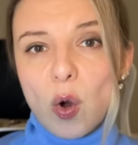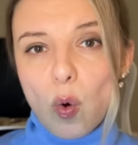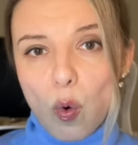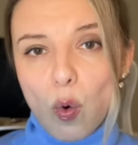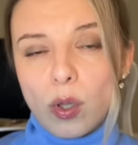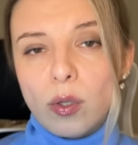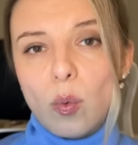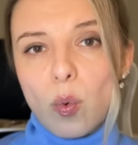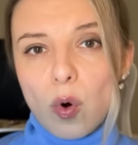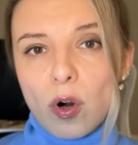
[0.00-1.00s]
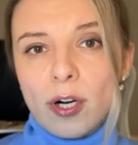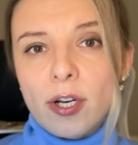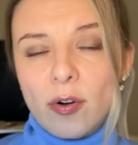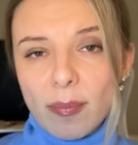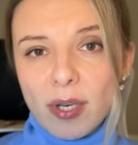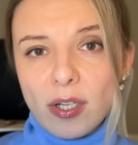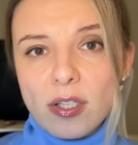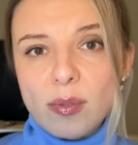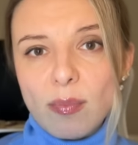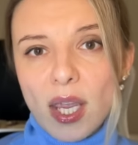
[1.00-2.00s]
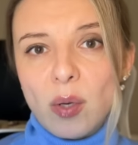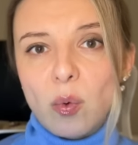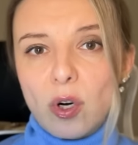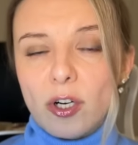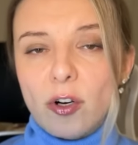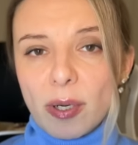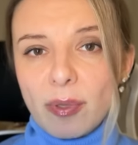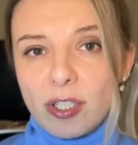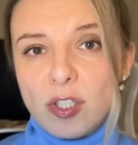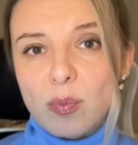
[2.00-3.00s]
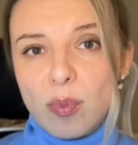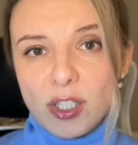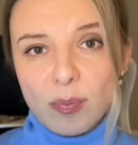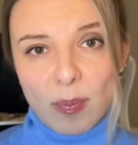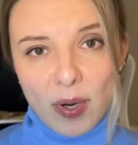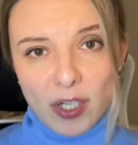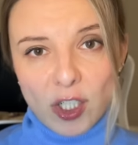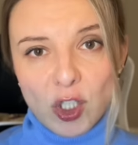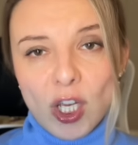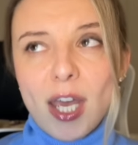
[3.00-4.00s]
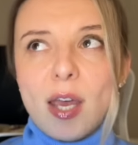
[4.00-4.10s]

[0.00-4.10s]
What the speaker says: all war criminals, main war criminals, must be punished.